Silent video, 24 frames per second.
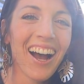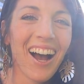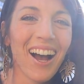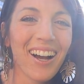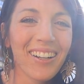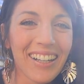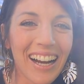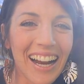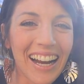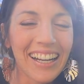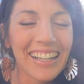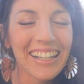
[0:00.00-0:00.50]

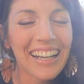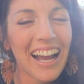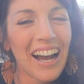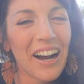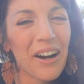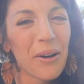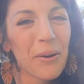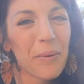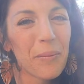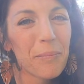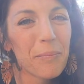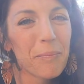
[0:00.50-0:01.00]
All right,
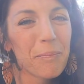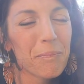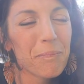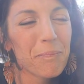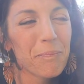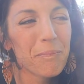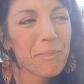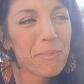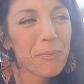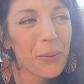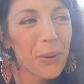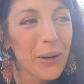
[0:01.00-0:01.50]
now,
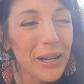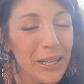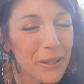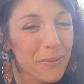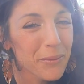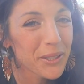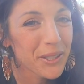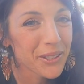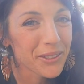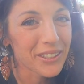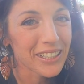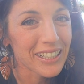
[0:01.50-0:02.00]
point
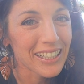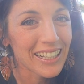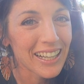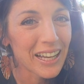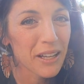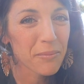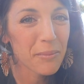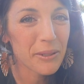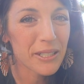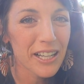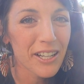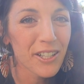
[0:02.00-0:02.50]
number three,
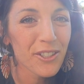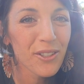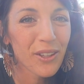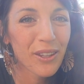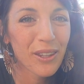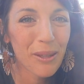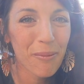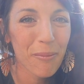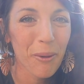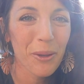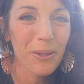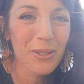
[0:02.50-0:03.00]
and
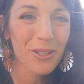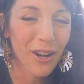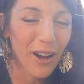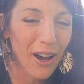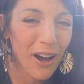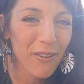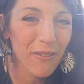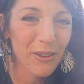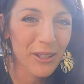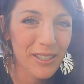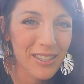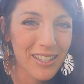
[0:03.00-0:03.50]
potentially the most
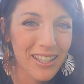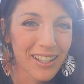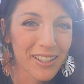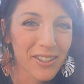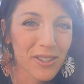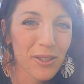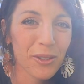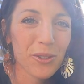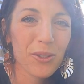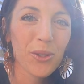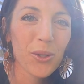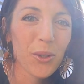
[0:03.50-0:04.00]
obvious
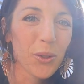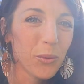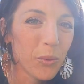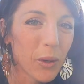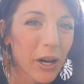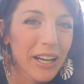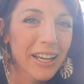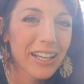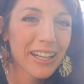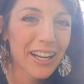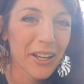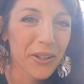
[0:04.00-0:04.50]
answer to
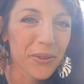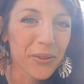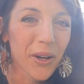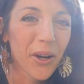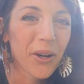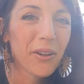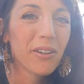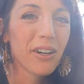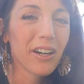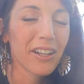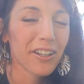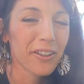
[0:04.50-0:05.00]
what can I
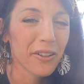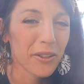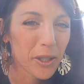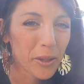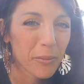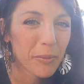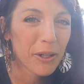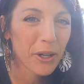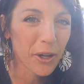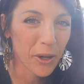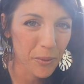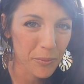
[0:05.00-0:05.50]
grow on an
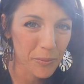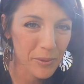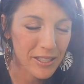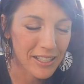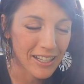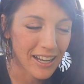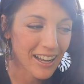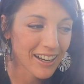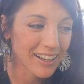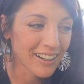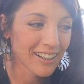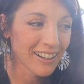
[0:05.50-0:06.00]
urban
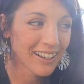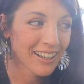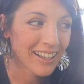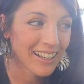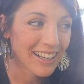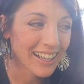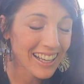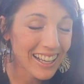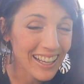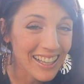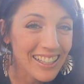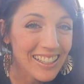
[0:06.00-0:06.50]
homestead,
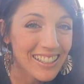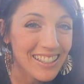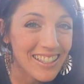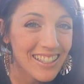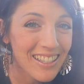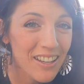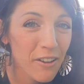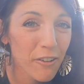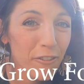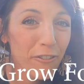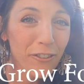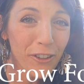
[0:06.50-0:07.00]

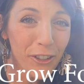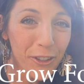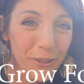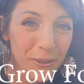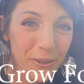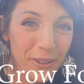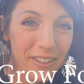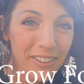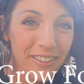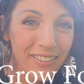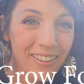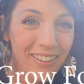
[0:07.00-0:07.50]
is
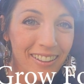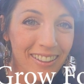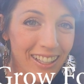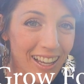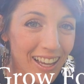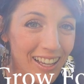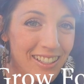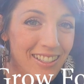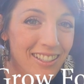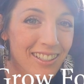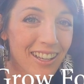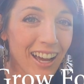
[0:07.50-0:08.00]
food.
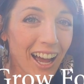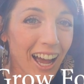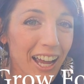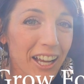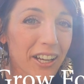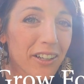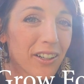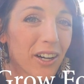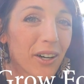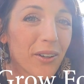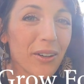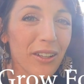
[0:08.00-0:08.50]
Yes,
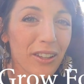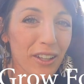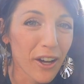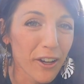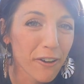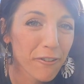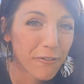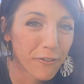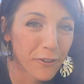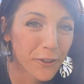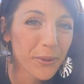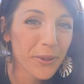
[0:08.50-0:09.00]
I grow a
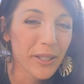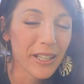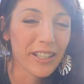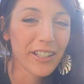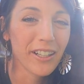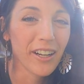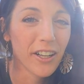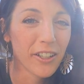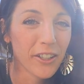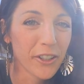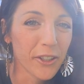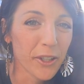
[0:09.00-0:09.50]
lot of food
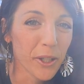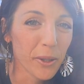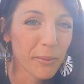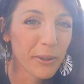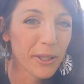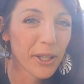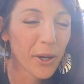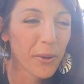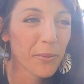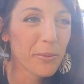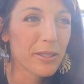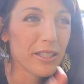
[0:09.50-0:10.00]
here on our
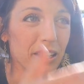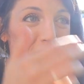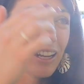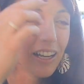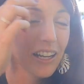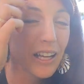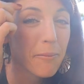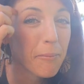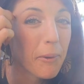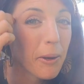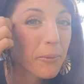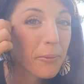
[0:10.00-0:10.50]
urban
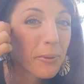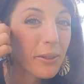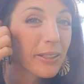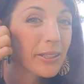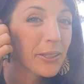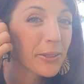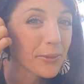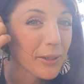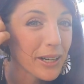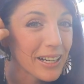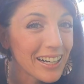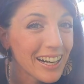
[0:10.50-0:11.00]
homestead. Am I really
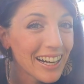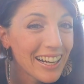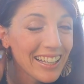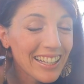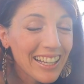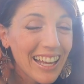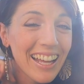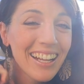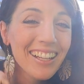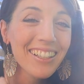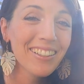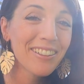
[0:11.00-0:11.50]
great at it
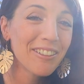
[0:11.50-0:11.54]
yet?